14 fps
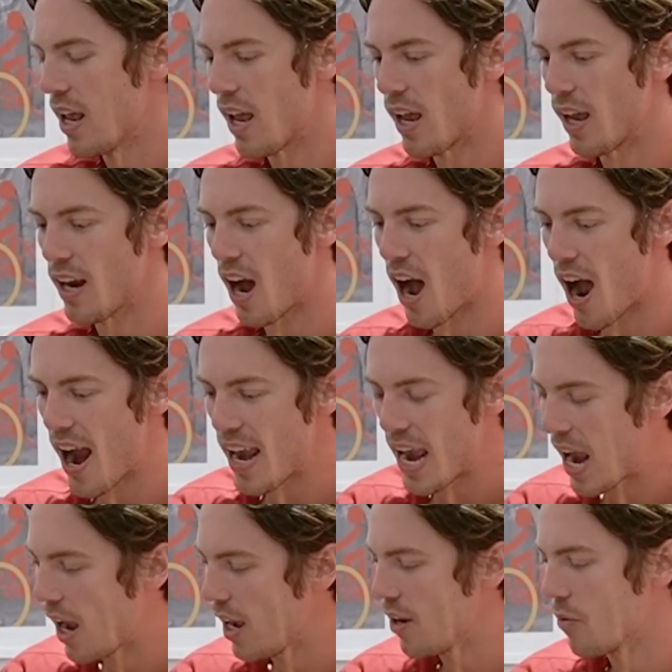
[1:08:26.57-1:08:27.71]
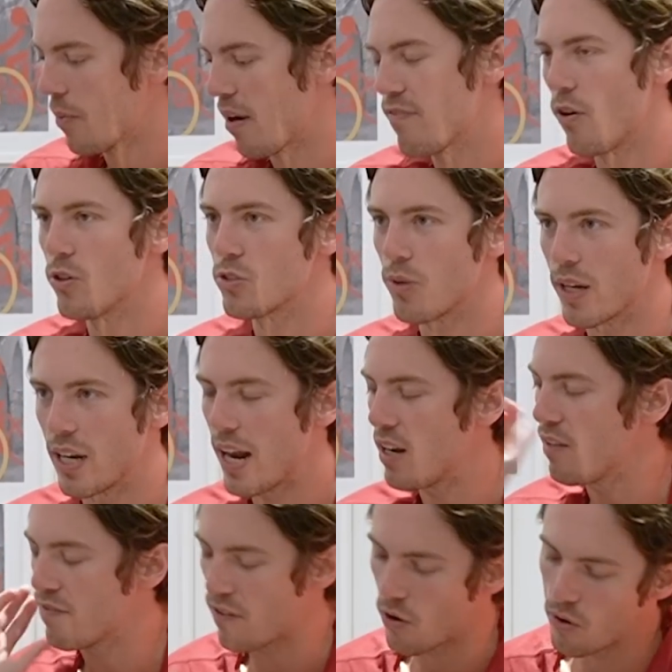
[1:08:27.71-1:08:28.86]
and i hate when my phone is ringing
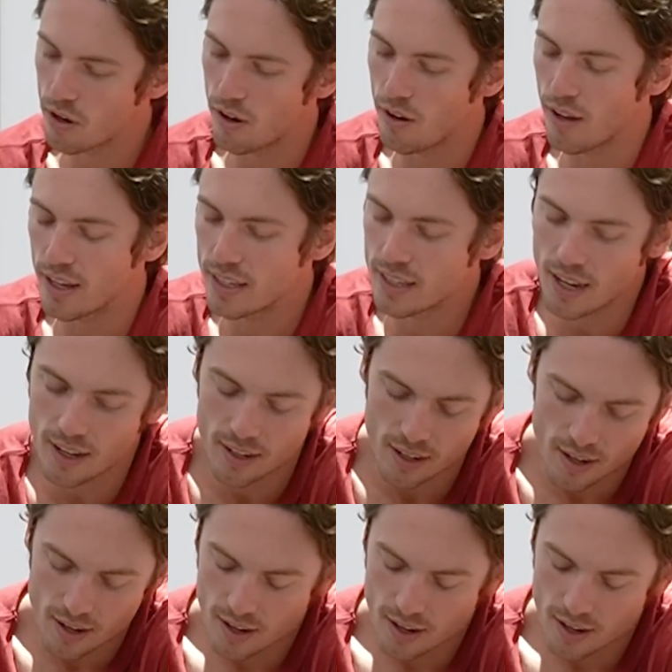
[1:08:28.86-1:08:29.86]
any phone call i get